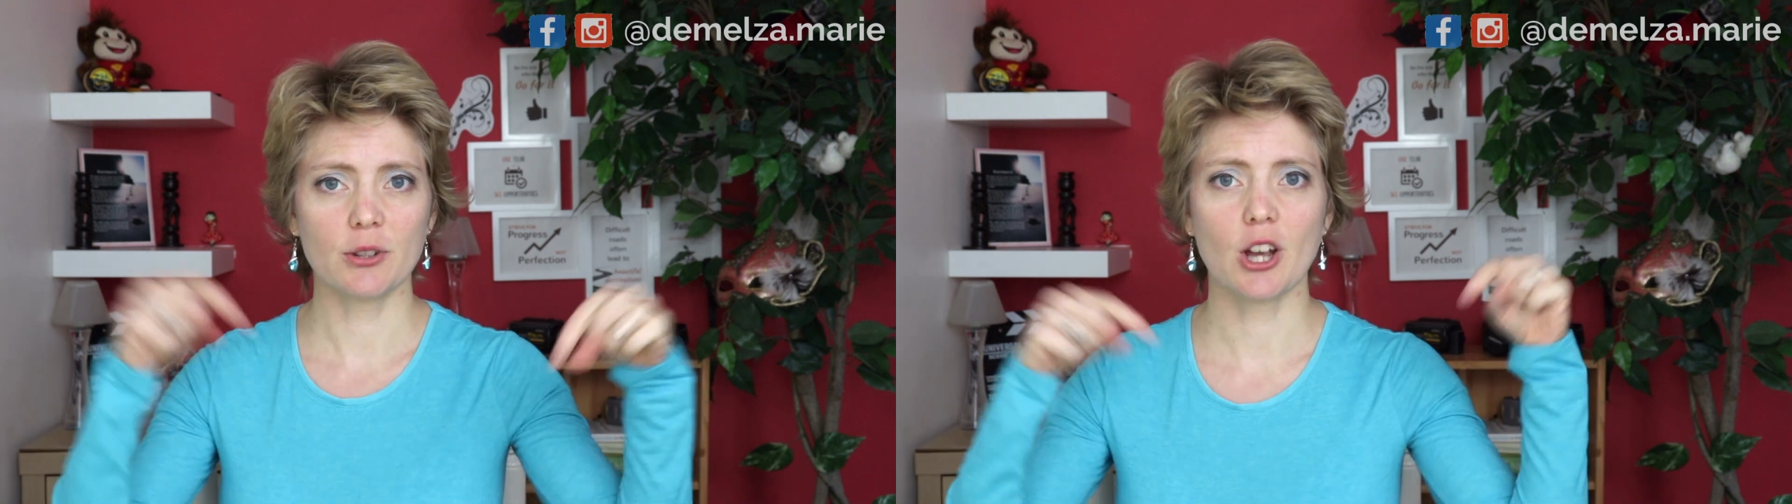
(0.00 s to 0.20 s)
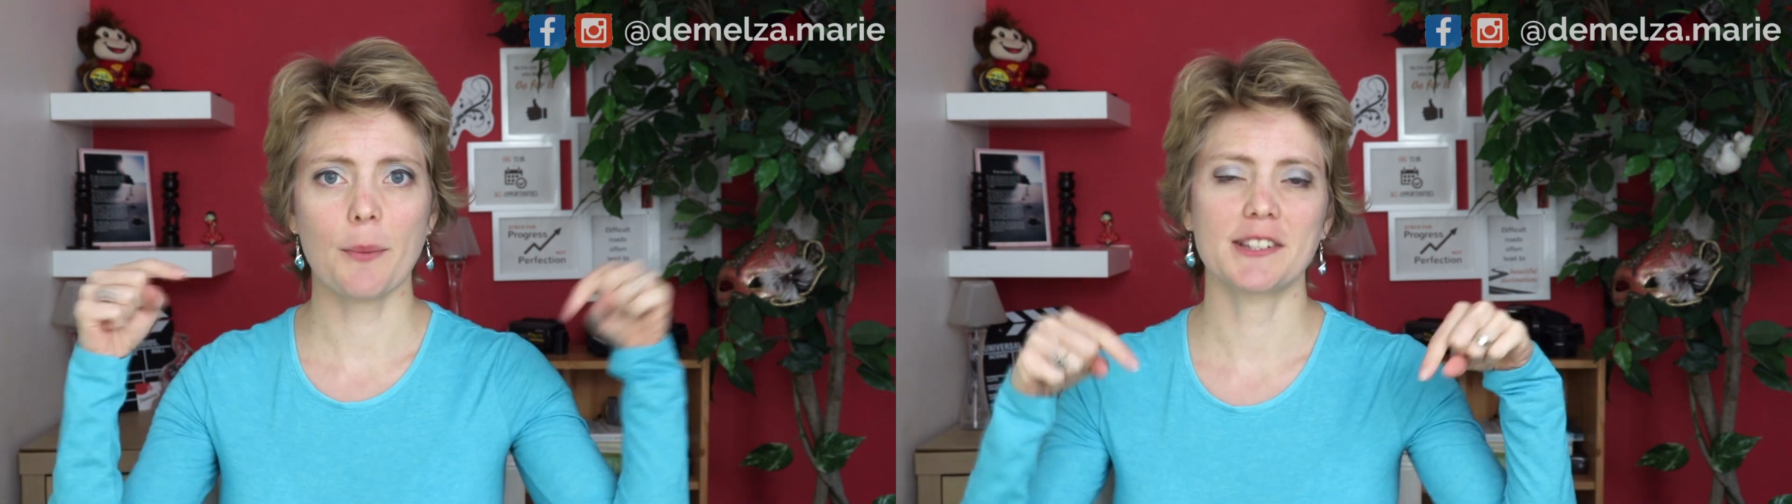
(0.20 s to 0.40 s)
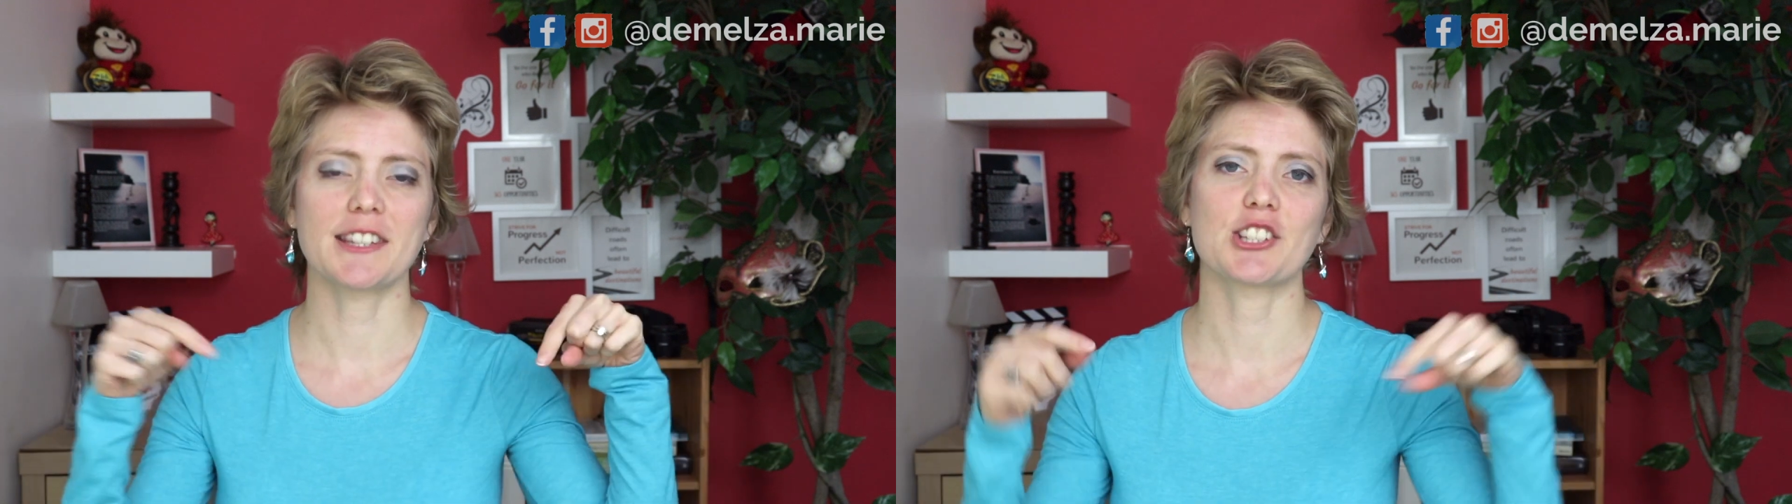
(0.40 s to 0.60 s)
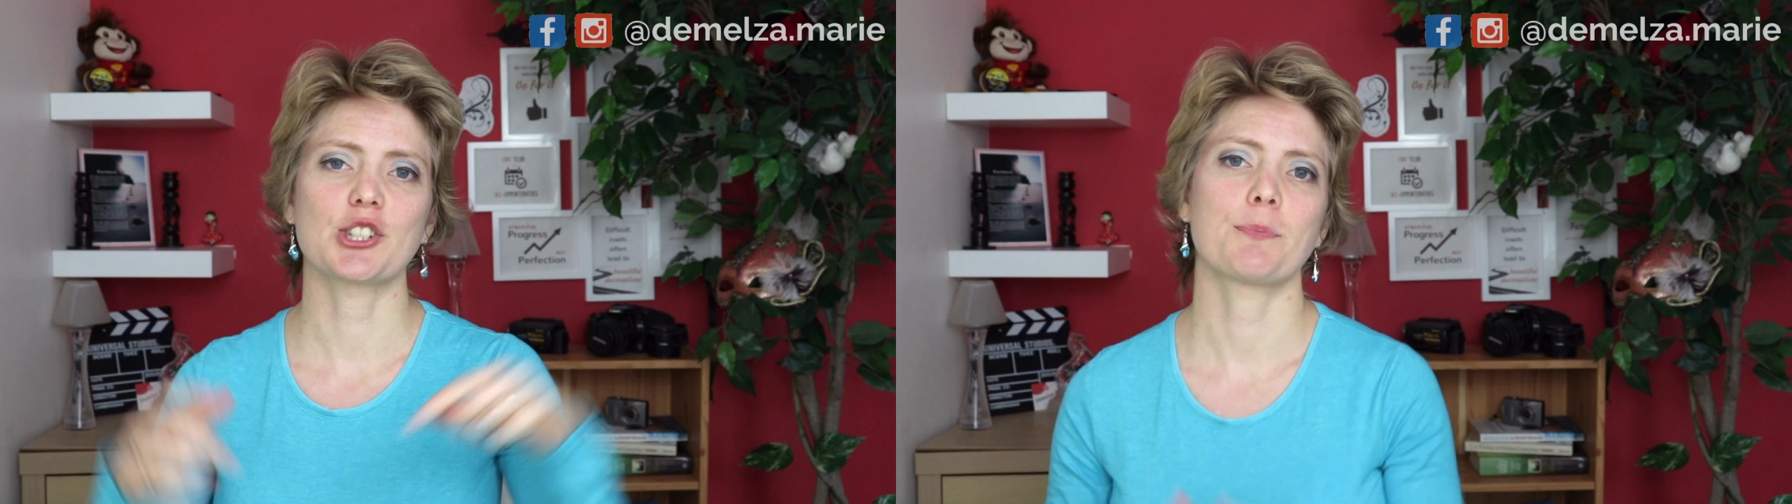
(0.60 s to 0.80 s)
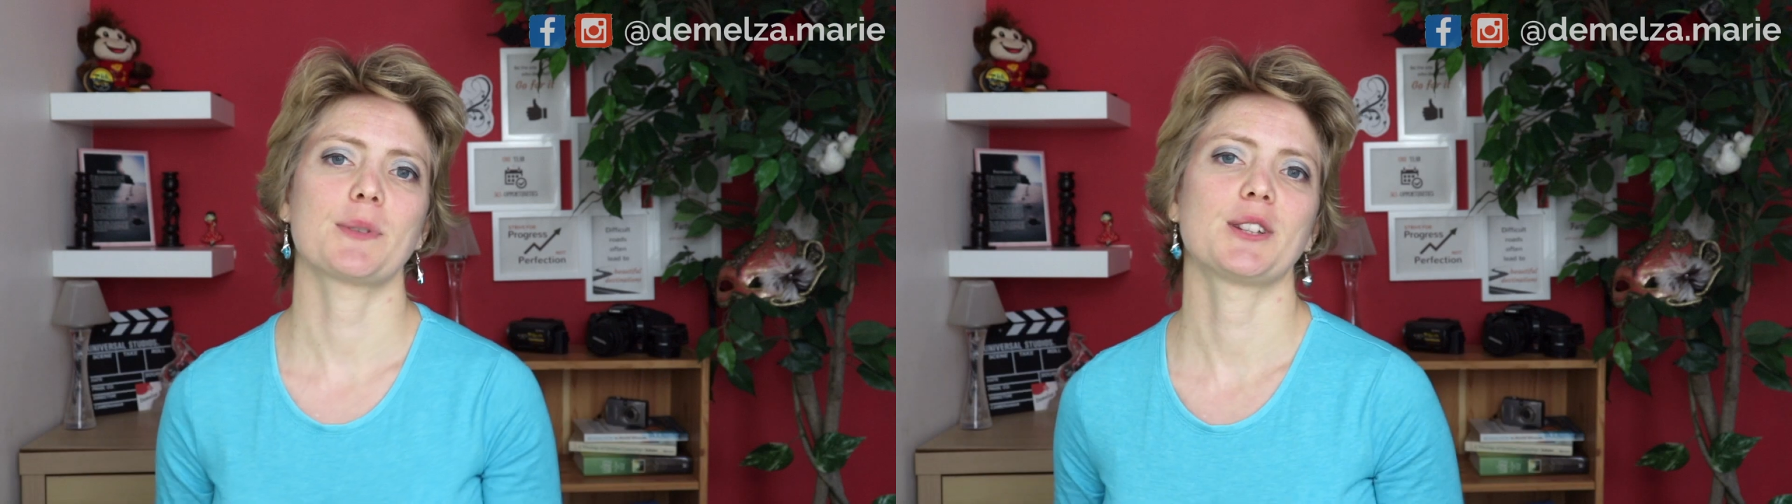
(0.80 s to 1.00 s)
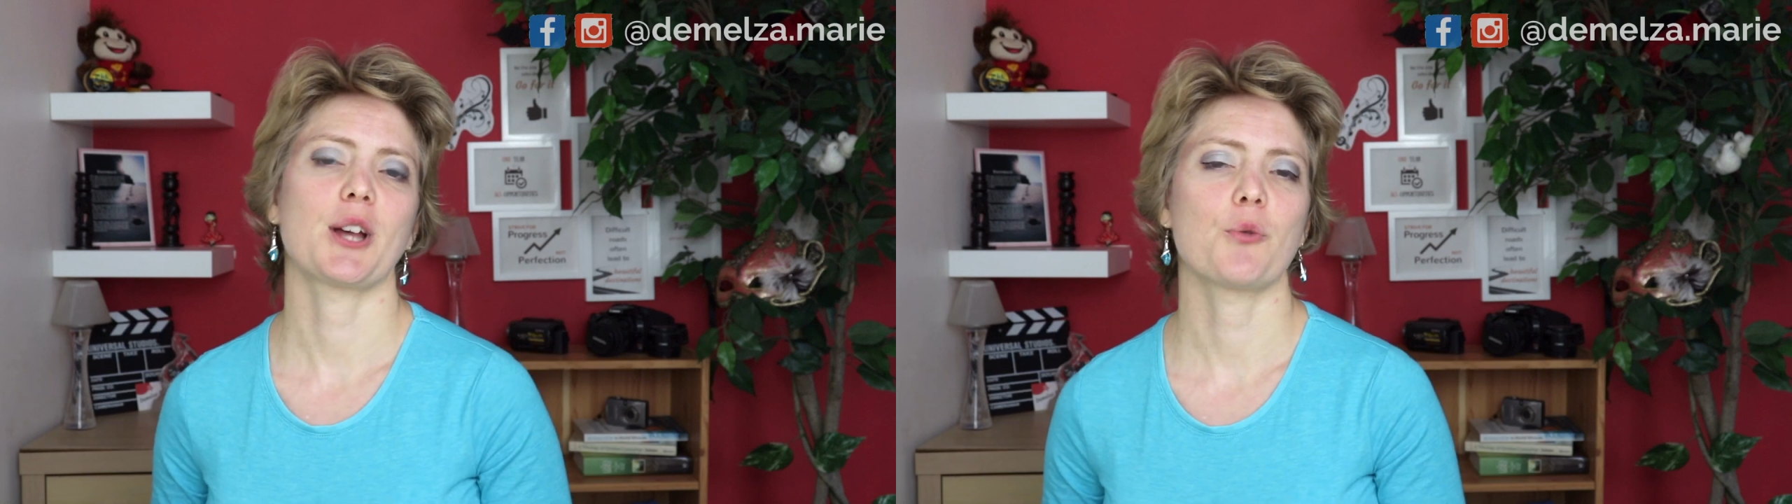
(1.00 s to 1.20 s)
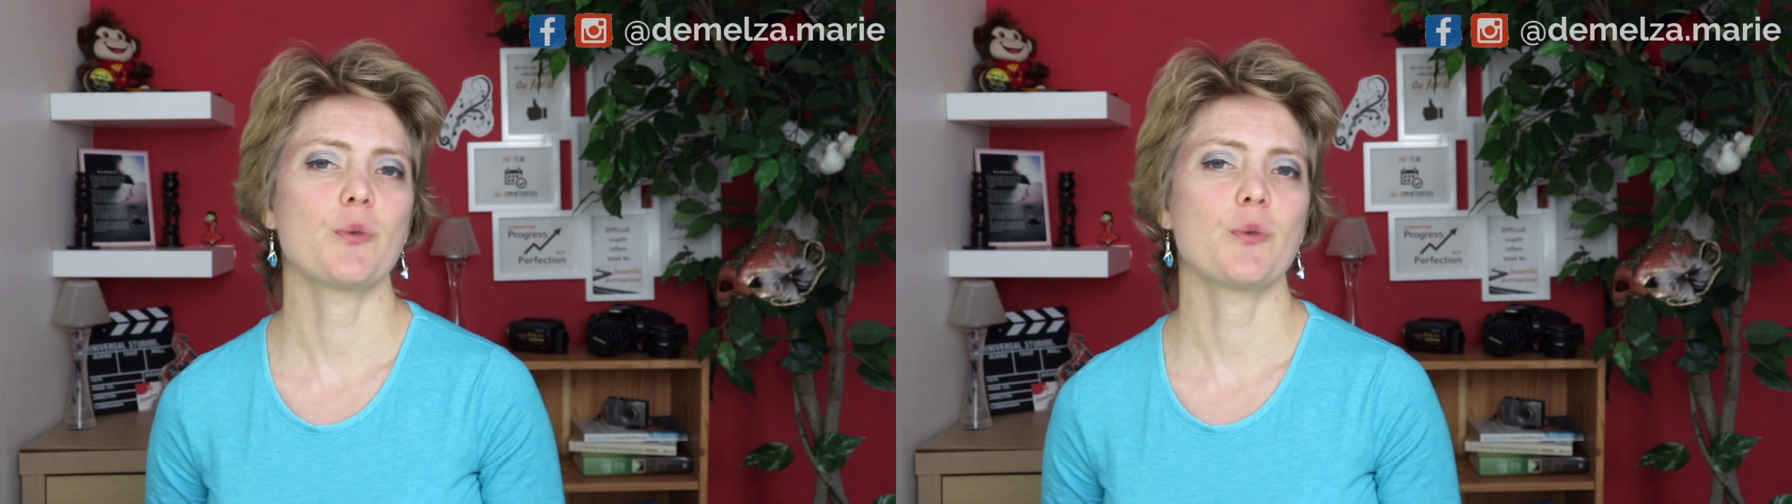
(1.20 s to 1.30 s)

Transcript: in the comment section below